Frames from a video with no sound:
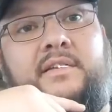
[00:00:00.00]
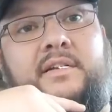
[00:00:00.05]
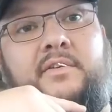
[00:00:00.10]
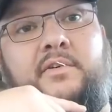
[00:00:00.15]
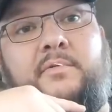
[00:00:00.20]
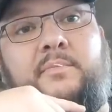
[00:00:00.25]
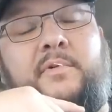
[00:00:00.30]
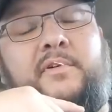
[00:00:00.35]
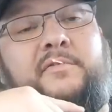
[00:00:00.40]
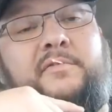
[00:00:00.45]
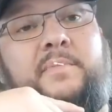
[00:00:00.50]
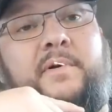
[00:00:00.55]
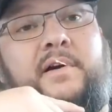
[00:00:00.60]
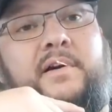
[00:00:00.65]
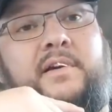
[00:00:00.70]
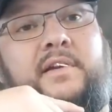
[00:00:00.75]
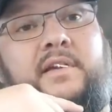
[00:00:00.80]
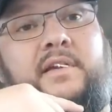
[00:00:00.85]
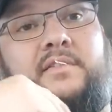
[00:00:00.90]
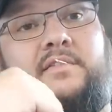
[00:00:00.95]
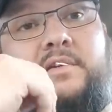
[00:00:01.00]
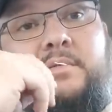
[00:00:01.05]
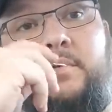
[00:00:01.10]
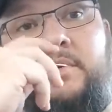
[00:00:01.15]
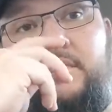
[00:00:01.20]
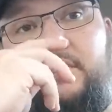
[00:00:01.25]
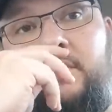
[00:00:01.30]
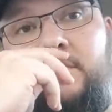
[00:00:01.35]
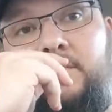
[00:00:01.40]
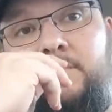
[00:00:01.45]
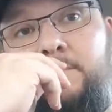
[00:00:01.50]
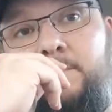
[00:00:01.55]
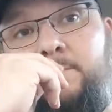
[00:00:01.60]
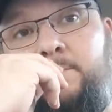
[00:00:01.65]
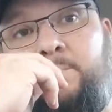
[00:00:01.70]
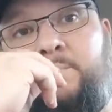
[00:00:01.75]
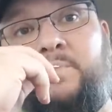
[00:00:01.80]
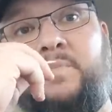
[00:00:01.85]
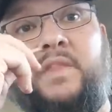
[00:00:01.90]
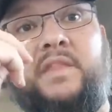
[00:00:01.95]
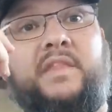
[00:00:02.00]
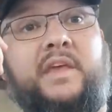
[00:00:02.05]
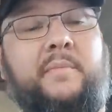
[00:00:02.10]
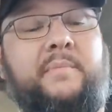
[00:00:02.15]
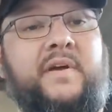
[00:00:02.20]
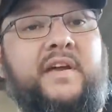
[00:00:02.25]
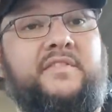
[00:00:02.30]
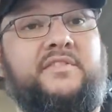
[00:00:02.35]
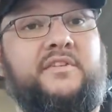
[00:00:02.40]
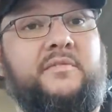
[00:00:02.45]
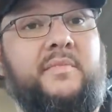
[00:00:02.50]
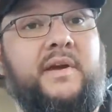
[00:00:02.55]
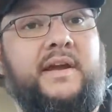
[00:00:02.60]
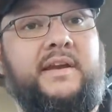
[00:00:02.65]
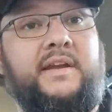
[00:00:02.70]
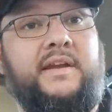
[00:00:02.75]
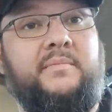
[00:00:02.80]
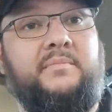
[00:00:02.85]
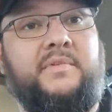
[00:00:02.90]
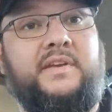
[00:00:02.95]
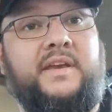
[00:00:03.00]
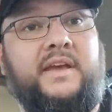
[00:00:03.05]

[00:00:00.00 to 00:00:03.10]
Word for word: than Almost Park is. I mean, he they basically made him